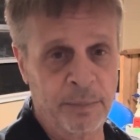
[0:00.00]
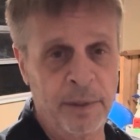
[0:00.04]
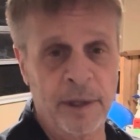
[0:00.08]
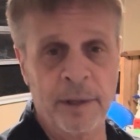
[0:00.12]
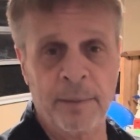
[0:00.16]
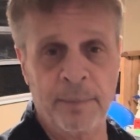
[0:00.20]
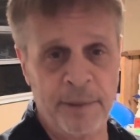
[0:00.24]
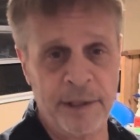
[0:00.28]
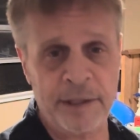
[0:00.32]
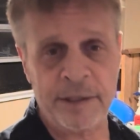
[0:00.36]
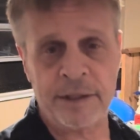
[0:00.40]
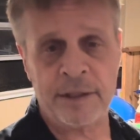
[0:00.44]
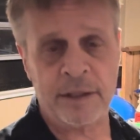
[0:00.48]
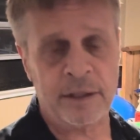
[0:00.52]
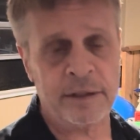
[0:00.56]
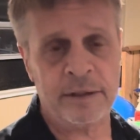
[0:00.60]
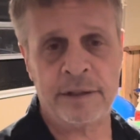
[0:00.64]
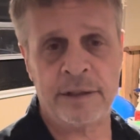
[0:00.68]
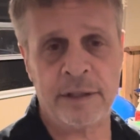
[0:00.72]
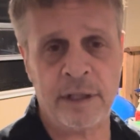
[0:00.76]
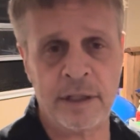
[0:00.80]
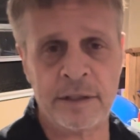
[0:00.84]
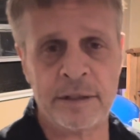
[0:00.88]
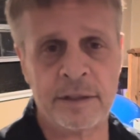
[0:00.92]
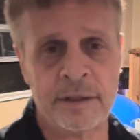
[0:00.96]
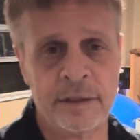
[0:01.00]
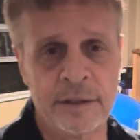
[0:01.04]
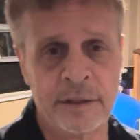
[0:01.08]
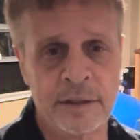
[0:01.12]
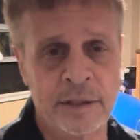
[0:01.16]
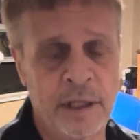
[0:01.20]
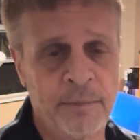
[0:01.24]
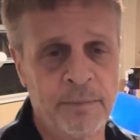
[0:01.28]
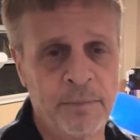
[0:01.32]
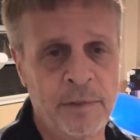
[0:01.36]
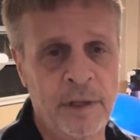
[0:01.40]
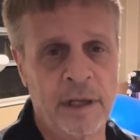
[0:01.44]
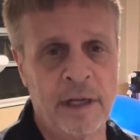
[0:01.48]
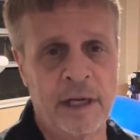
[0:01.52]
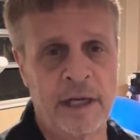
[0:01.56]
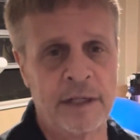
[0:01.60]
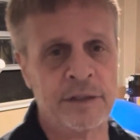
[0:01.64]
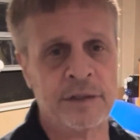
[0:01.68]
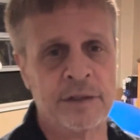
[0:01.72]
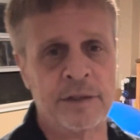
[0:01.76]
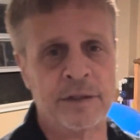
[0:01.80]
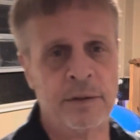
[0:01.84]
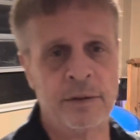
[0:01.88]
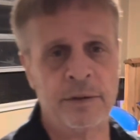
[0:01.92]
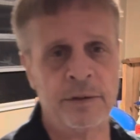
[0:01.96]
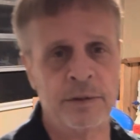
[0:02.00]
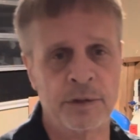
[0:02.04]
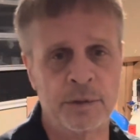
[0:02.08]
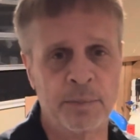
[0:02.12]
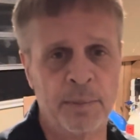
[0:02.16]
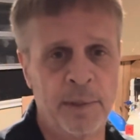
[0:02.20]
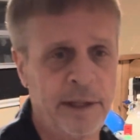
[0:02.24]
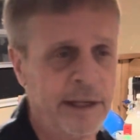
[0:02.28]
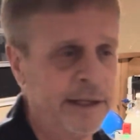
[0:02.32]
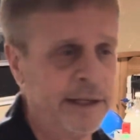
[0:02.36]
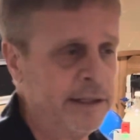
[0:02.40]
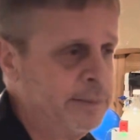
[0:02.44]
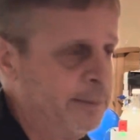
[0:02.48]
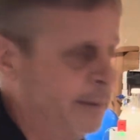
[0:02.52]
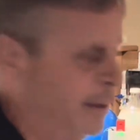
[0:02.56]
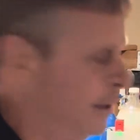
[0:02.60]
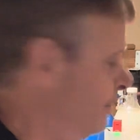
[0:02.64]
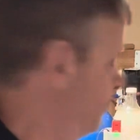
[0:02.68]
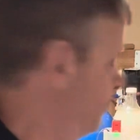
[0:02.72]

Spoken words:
but it basically does the same thing. I just don't use plasma.